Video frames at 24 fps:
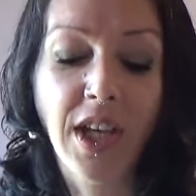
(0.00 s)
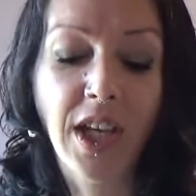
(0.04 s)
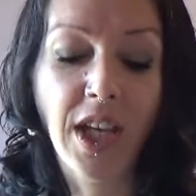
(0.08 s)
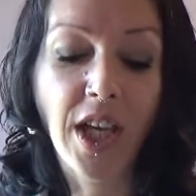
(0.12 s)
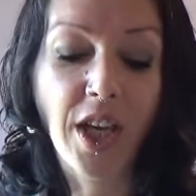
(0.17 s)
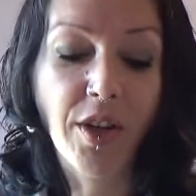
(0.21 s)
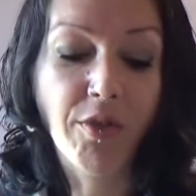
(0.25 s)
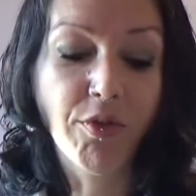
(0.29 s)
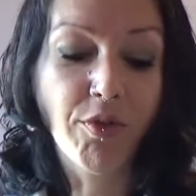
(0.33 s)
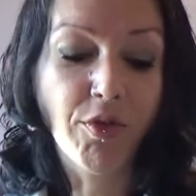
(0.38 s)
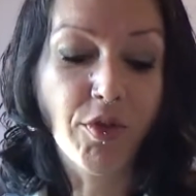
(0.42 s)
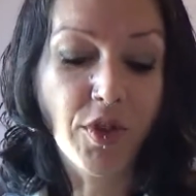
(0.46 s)

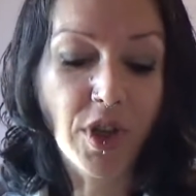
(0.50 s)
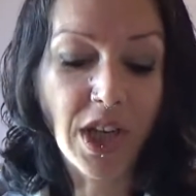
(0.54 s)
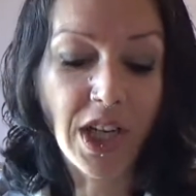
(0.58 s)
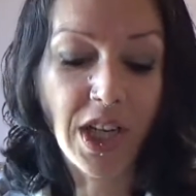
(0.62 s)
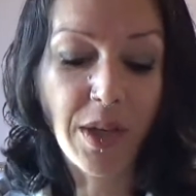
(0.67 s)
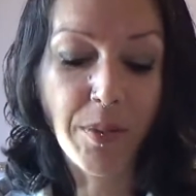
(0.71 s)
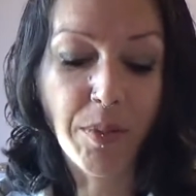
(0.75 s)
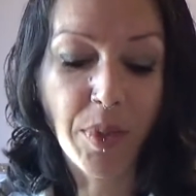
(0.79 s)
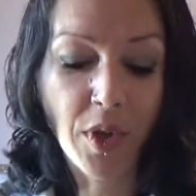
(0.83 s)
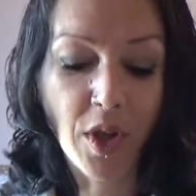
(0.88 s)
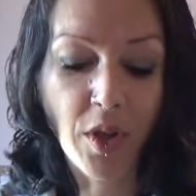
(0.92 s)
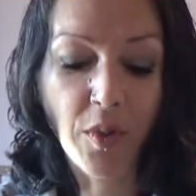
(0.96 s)
It really
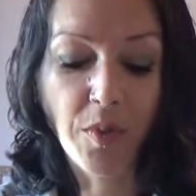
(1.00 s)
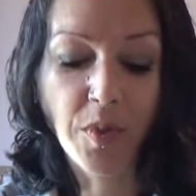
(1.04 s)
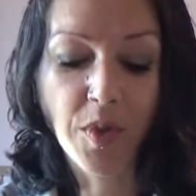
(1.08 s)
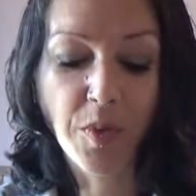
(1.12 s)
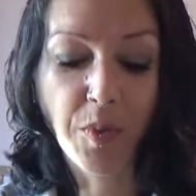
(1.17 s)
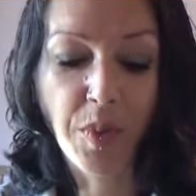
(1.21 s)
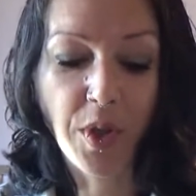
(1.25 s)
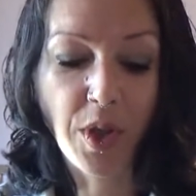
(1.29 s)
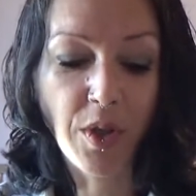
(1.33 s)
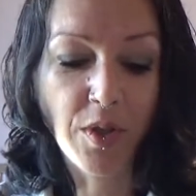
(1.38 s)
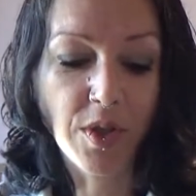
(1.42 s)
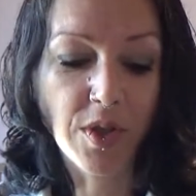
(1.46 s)
bloomed
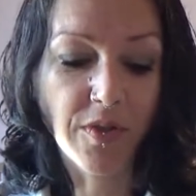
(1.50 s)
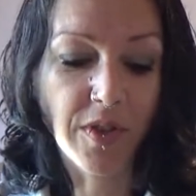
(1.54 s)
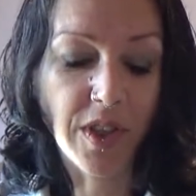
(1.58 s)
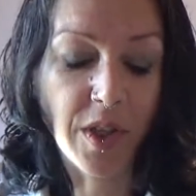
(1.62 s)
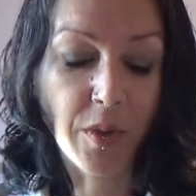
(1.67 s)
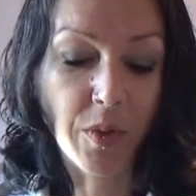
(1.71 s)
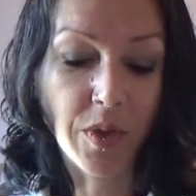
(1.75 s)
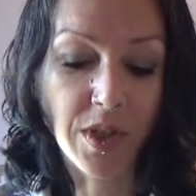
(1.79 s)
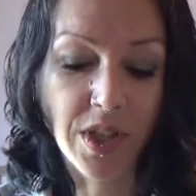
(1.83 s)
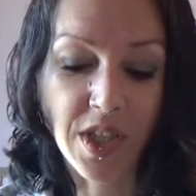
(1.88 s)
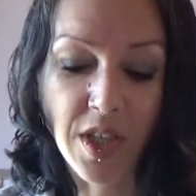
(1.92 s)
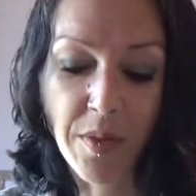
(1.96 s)
beautifully
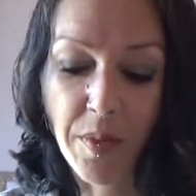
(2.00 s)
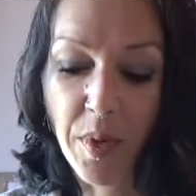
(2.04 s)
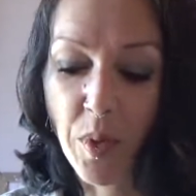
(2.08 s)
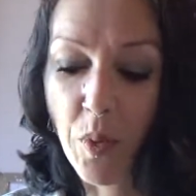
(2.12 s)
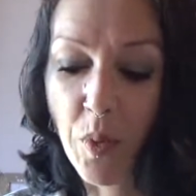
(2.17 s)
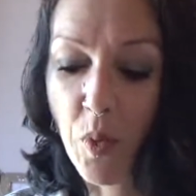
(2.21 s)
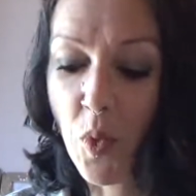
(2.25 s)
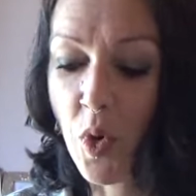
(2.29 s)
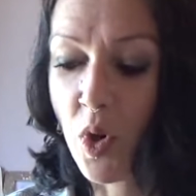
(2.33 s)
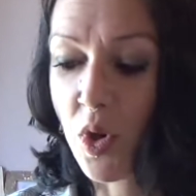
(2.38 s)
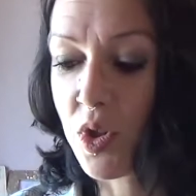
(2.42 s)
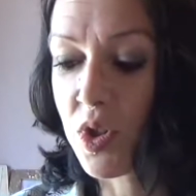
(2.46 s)
once it had been
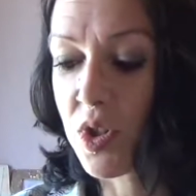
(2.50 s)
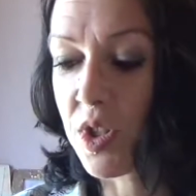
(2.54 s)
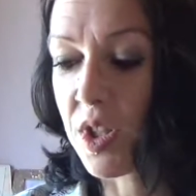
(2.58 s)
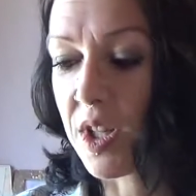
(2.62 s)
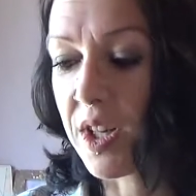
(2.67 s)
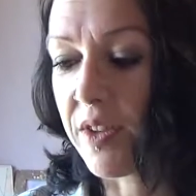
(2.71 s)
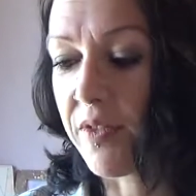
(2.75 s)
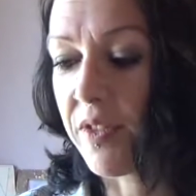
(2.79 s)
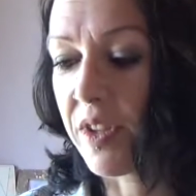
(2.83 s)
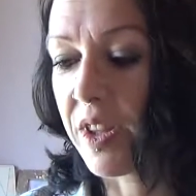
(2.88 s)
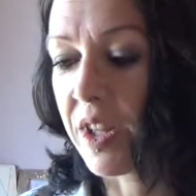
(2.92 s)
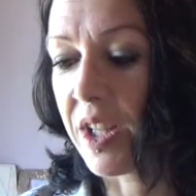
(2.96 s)
washed and
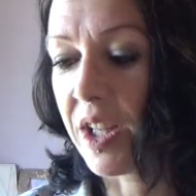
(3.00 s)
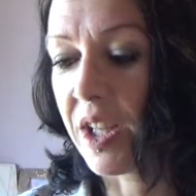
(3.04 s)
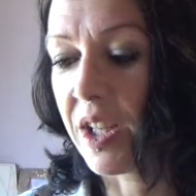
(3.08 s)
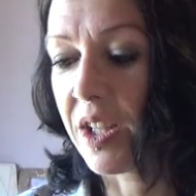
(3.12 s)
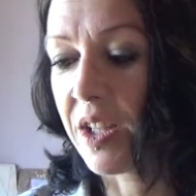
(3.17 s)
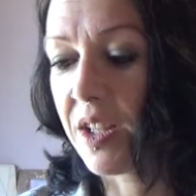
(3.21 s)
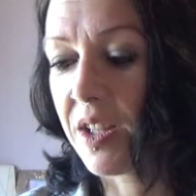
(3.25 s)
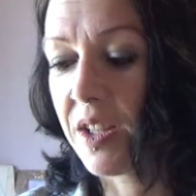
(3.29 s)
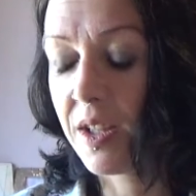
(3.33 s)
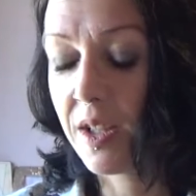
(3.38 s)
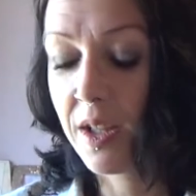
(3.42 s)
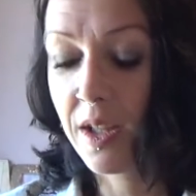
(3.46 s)
everything.
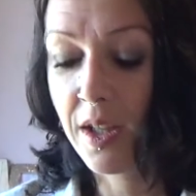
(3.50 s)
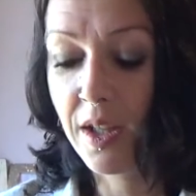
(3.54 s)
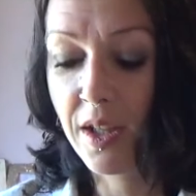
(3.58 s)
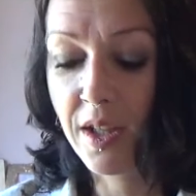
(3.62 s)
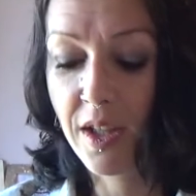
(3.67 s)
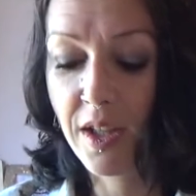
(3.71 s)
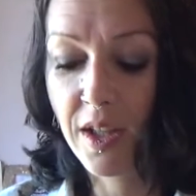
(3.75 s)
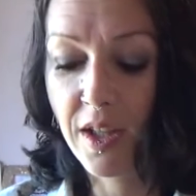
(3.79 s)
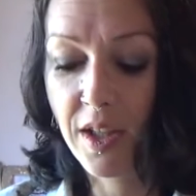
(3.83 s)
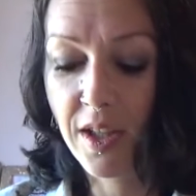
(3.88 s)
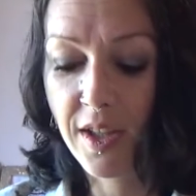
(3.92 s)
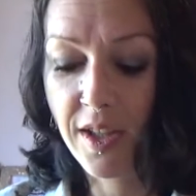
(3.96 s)

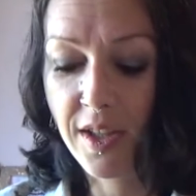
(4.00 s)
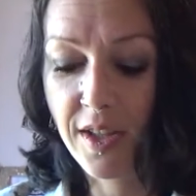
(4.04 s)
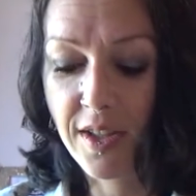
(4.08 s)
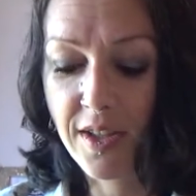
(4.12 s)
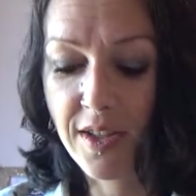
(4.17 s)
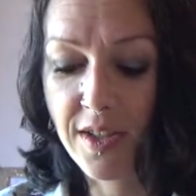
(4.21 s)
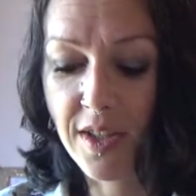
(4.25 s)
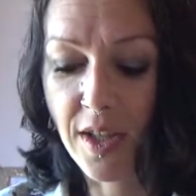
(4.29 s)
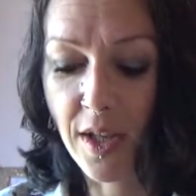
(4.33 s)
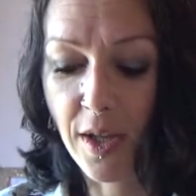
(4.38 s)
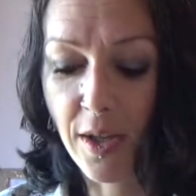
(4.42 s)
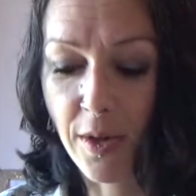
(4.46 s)

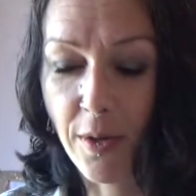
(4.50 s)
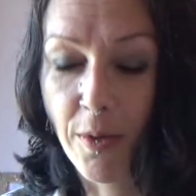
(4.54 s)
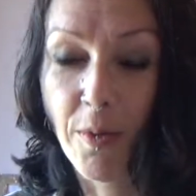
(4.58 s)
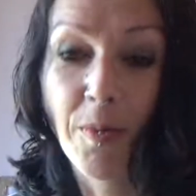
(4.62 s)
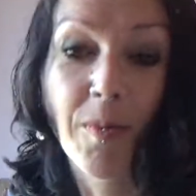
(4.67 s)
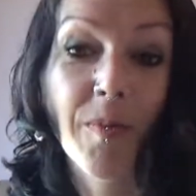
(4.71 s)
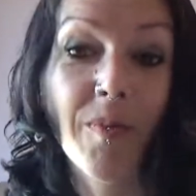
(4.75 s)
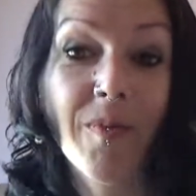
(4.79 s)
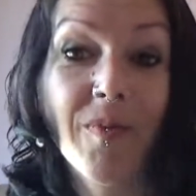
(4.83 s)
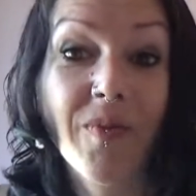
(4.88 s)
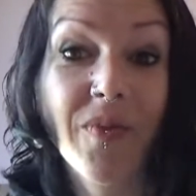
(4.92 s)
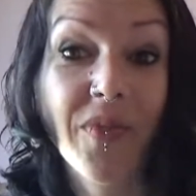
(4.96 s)
So,
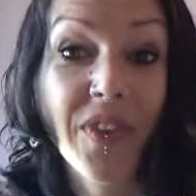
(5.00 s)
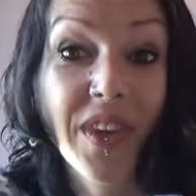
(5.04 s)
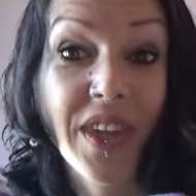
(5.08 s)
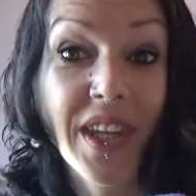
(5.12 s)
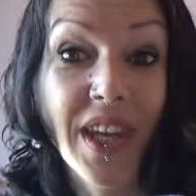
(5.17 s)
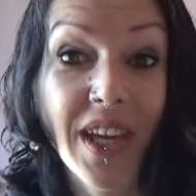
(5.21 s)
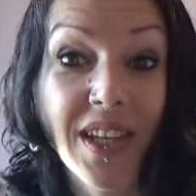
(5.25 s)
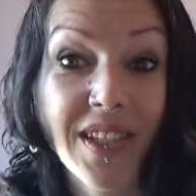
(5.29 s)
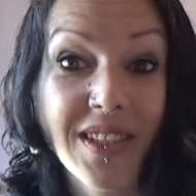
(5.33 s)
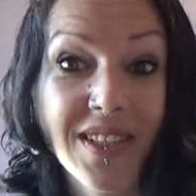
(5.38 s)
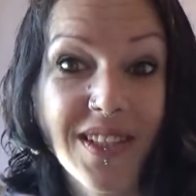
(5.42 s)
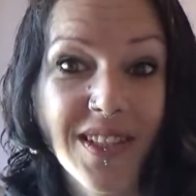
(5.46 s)

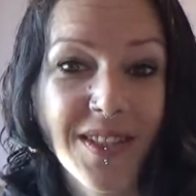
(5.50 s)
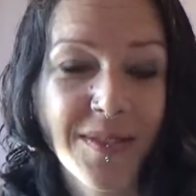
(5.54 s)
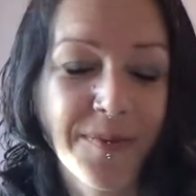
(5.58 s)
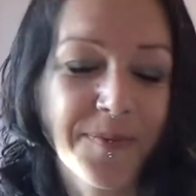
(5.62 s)
yes.